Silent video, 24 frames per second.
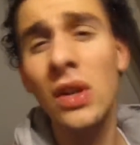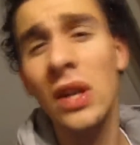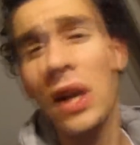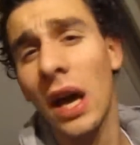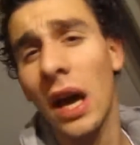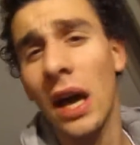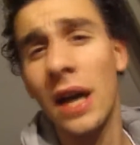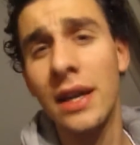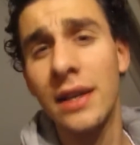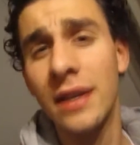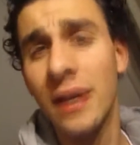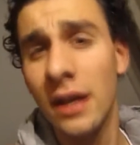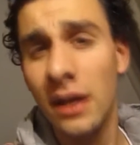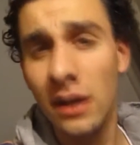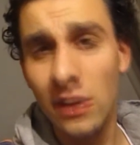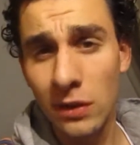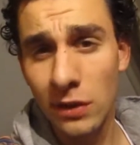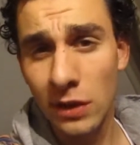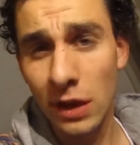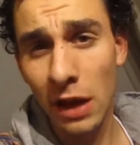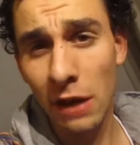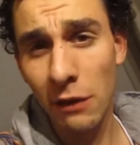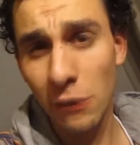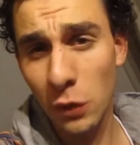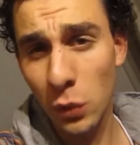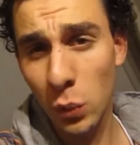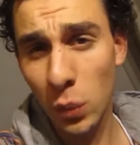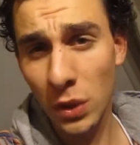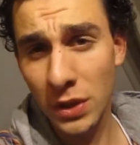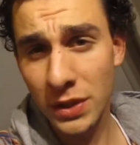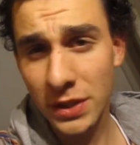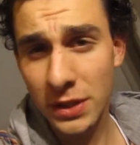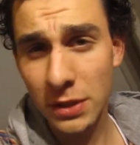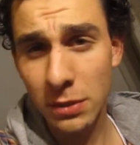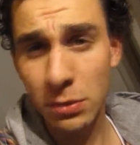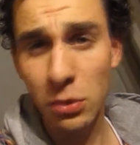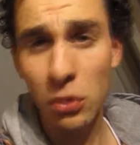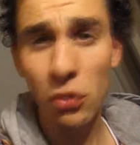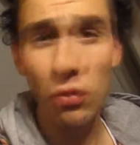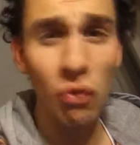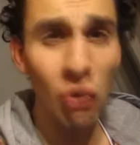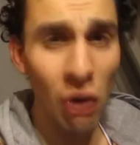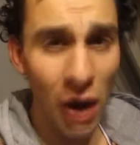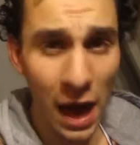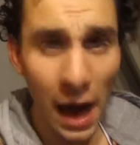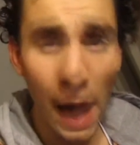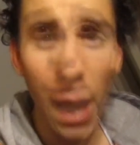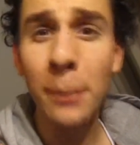like if it was to be
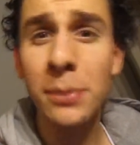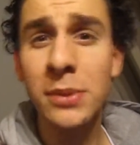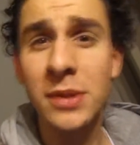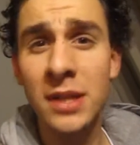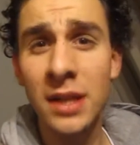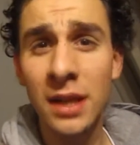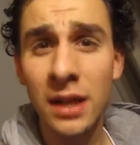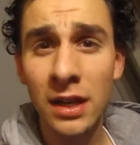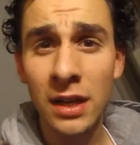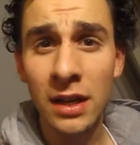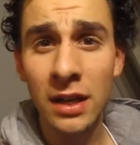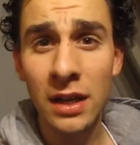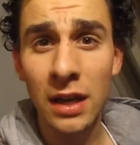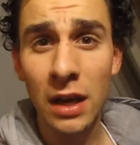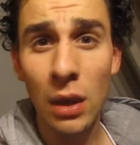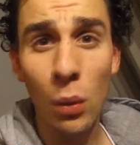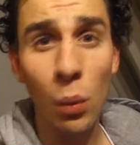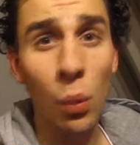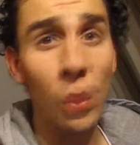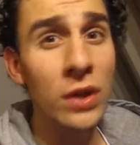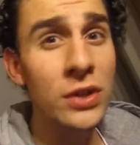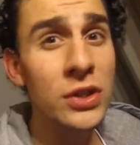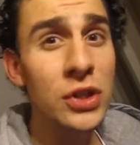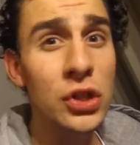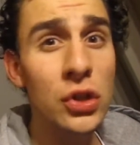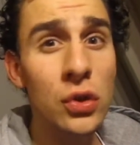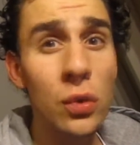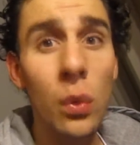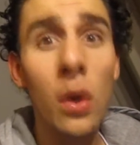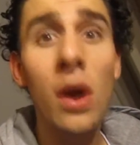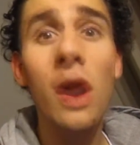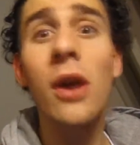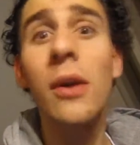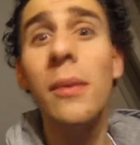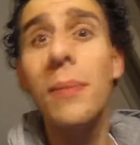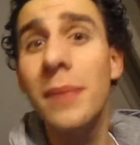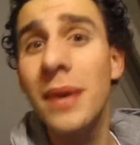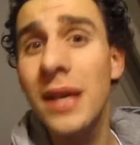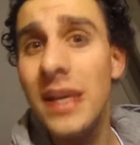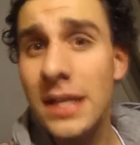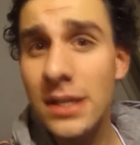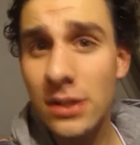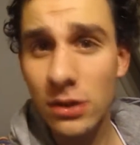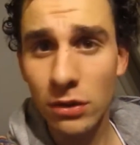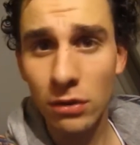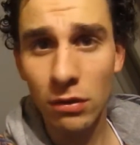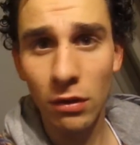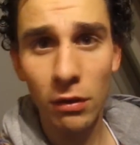wrapped in one square
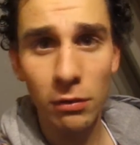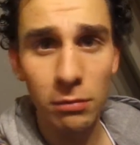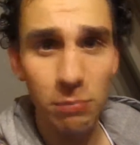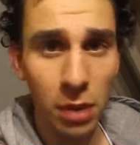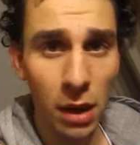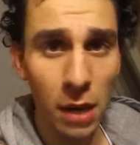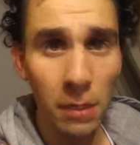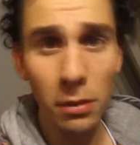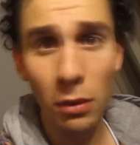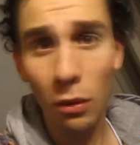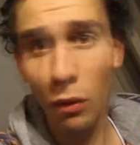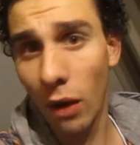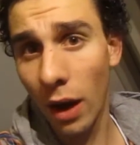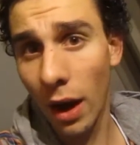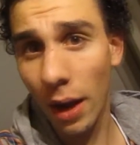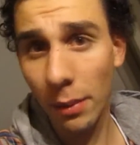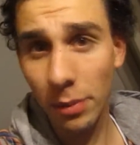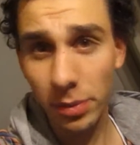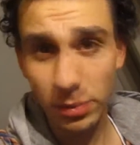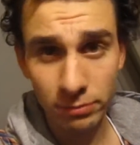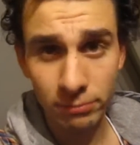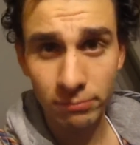meter of bubble wrap?